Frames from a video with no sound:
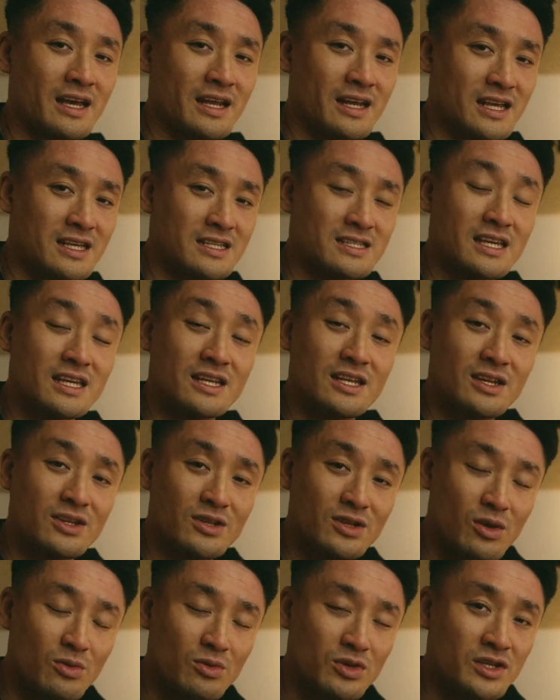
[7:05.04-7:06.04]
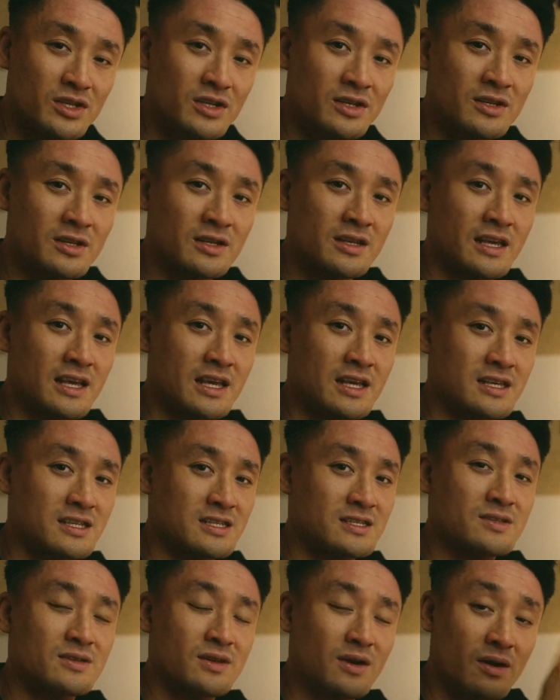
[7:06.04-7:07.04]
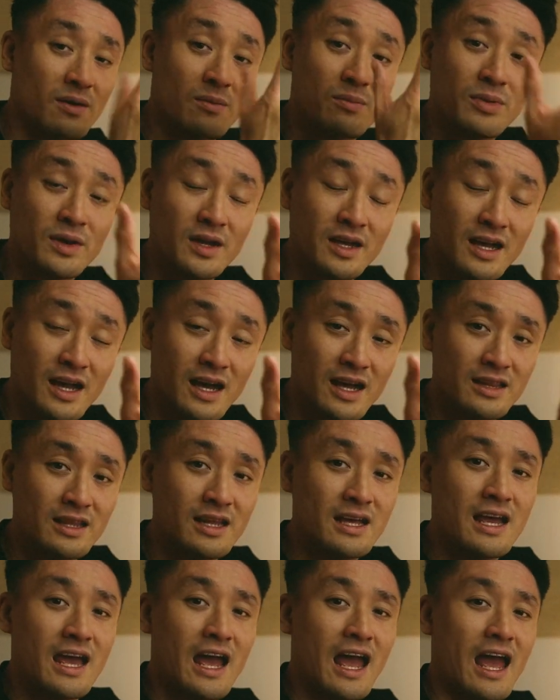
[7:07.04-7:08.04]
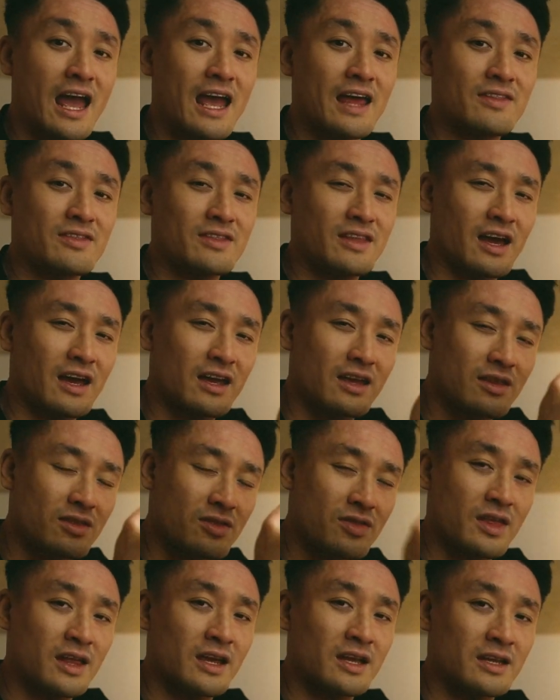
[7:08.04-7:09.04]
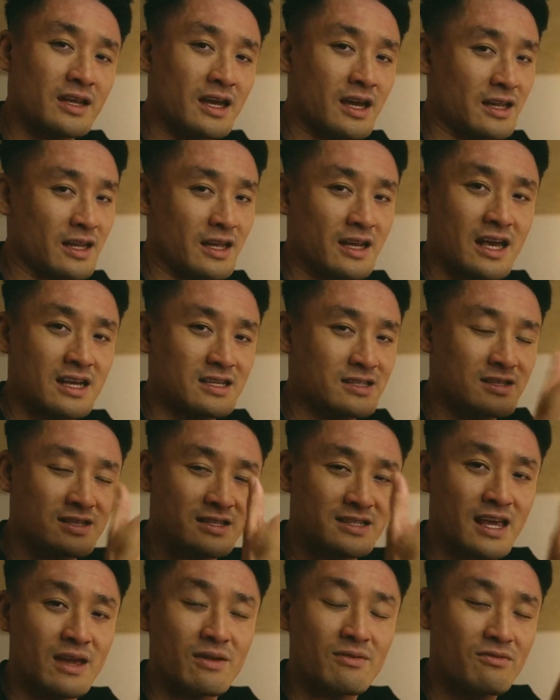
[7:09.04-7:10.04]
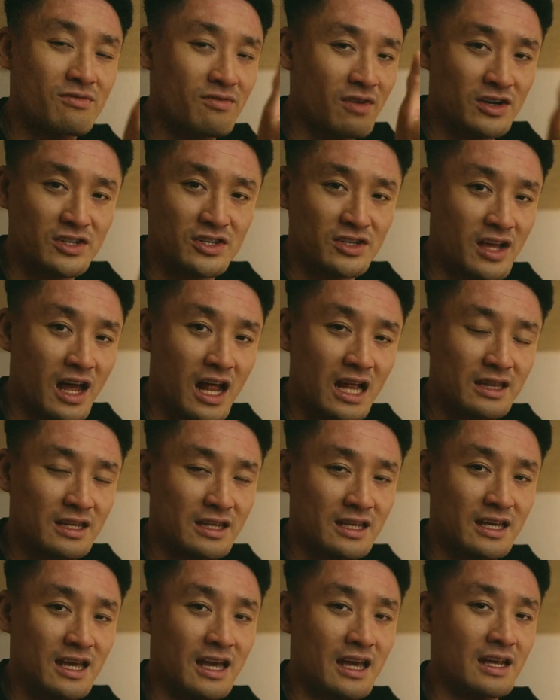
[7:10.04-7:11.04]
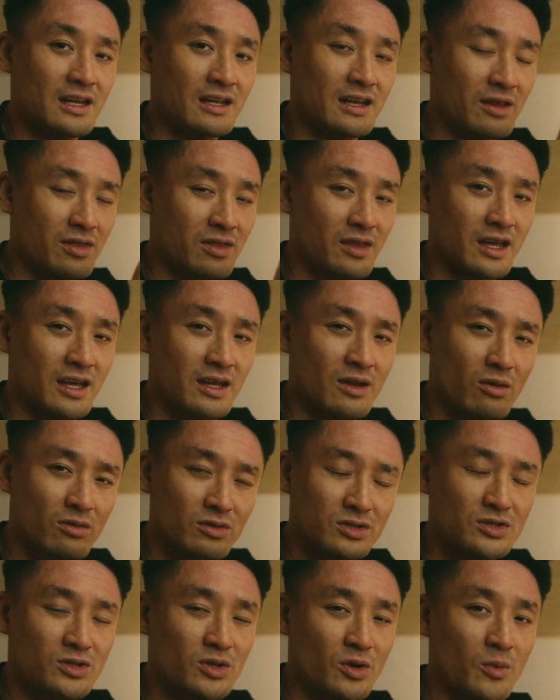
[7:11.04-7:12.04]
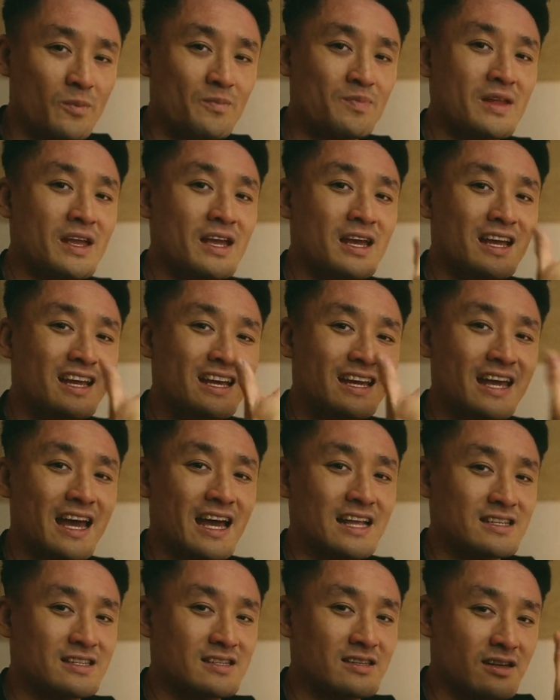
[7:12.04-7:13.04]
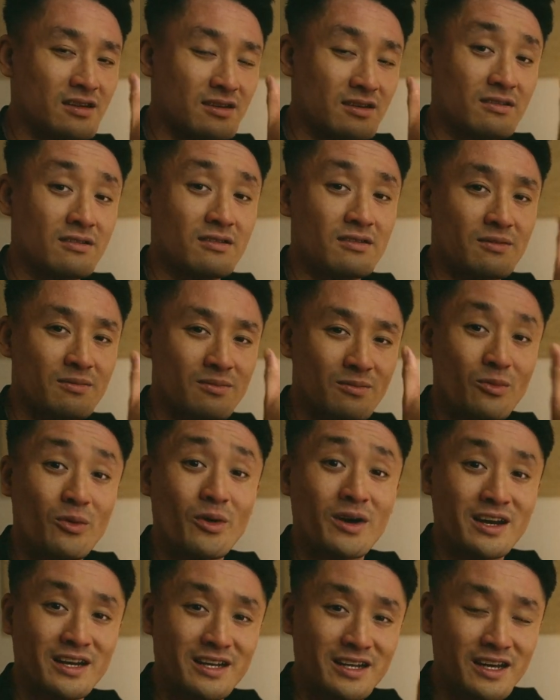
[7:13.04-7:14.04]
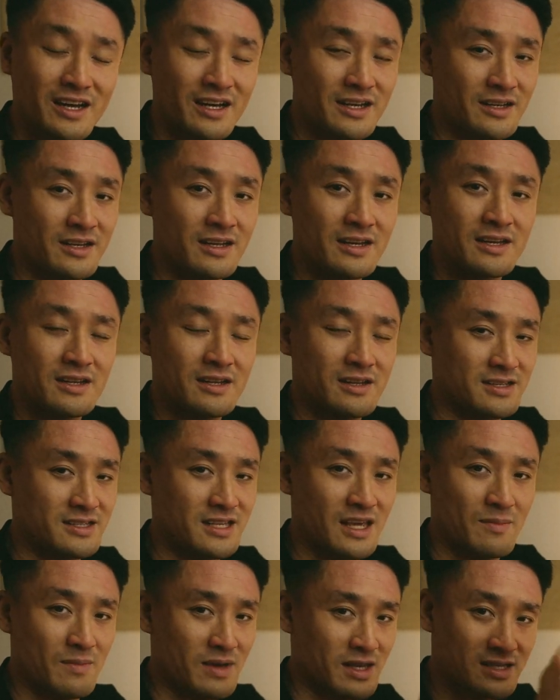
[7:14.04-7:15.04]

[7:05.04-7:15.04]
that is in the Notion is pre-cut, and I think that it has the same functionality, and I think it also gets the work done the same